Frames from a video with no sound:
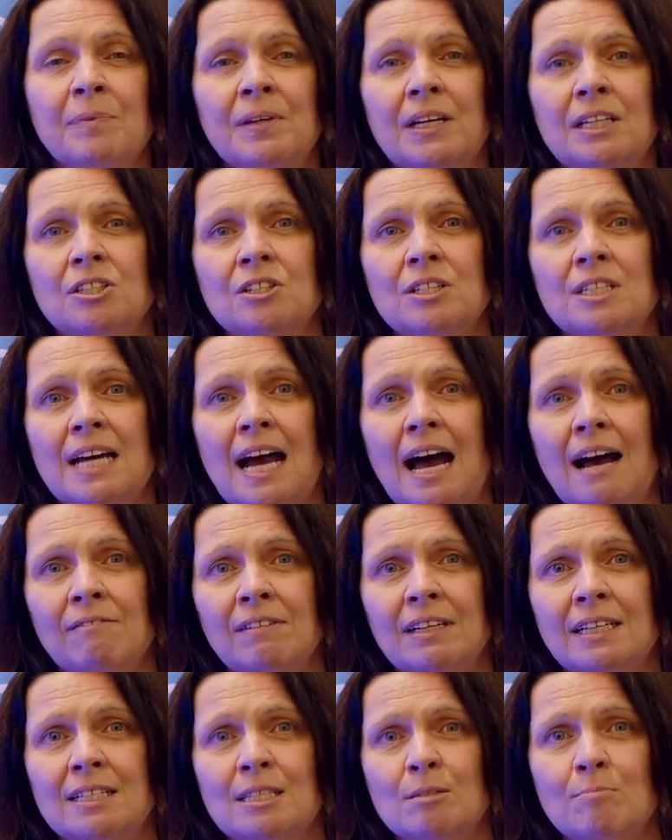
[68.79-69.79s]
And just
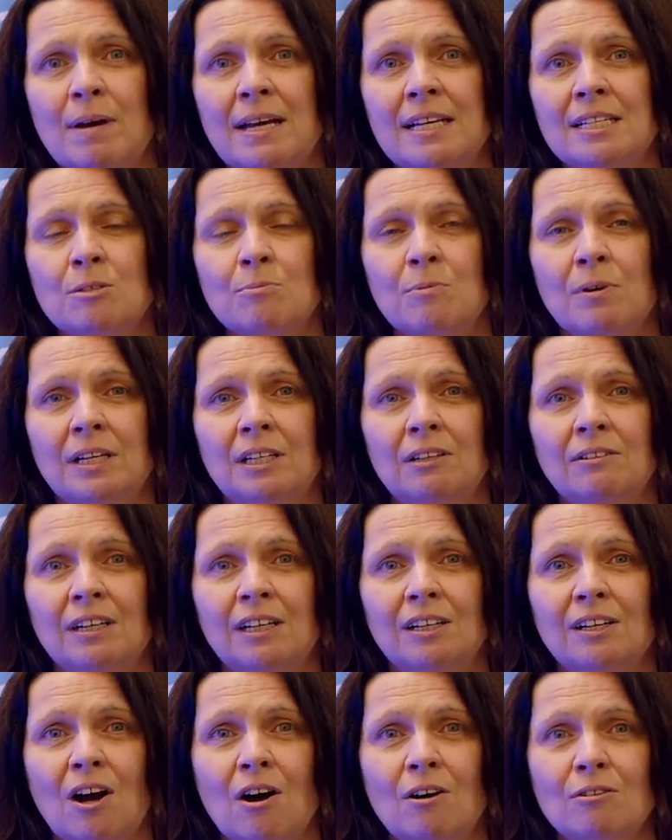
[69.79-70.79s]
having a space where you
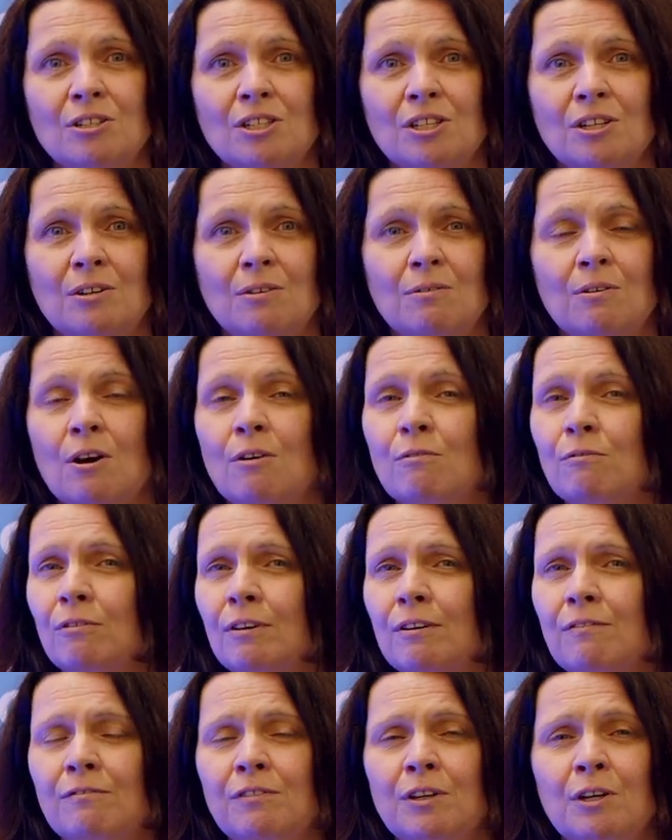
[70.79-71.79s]
can go to
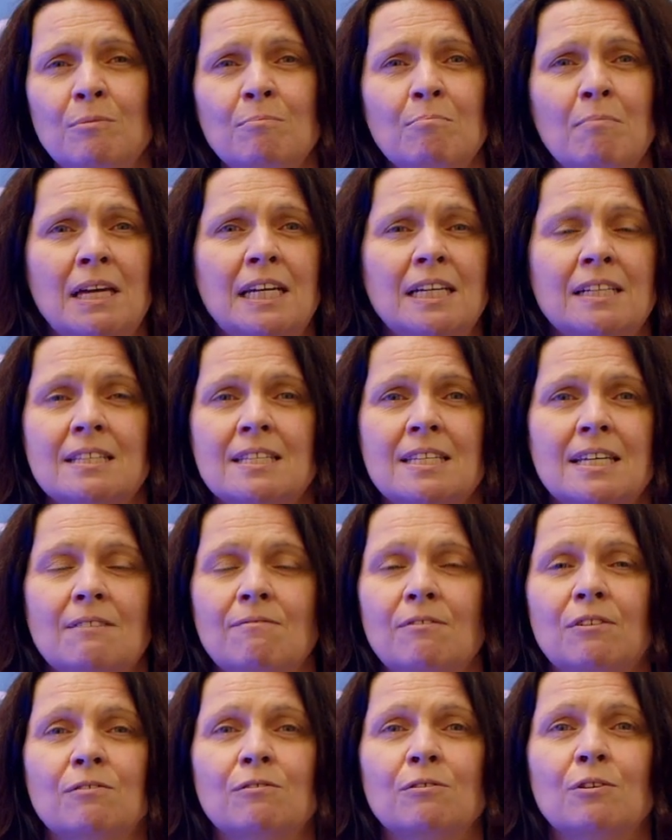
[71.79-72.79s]
for a few minutes
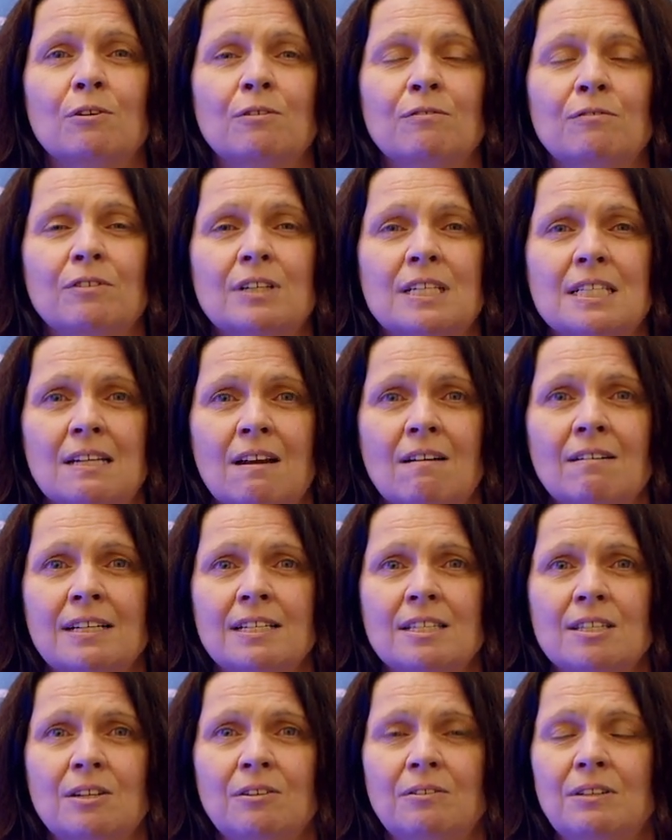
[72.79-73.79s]
even, or for as long
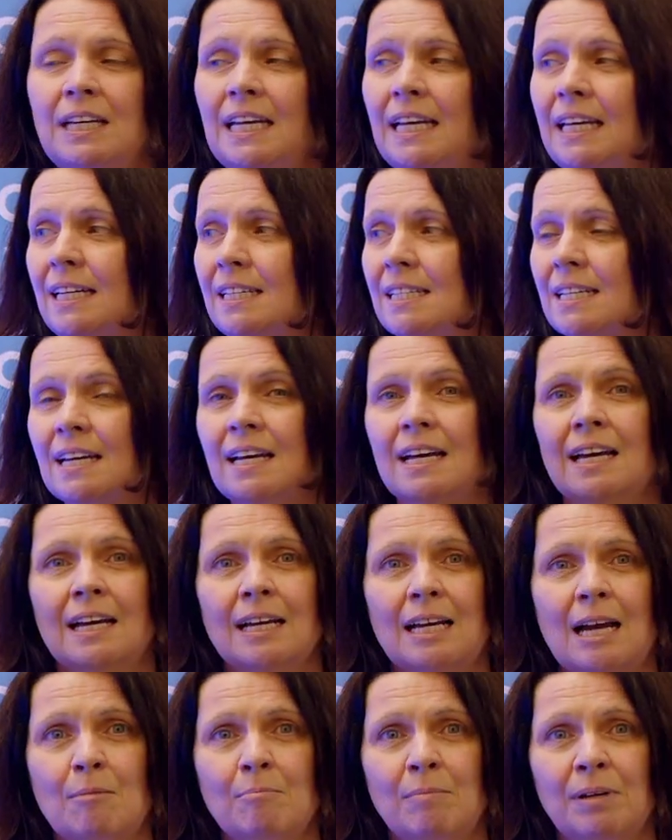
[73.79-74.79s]
as you need,
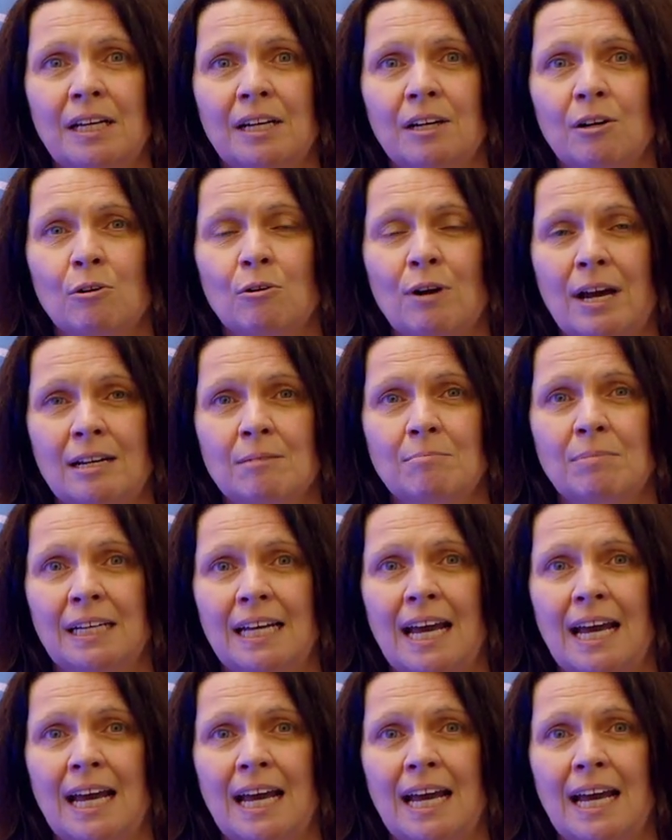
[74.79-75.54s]
can be incredibly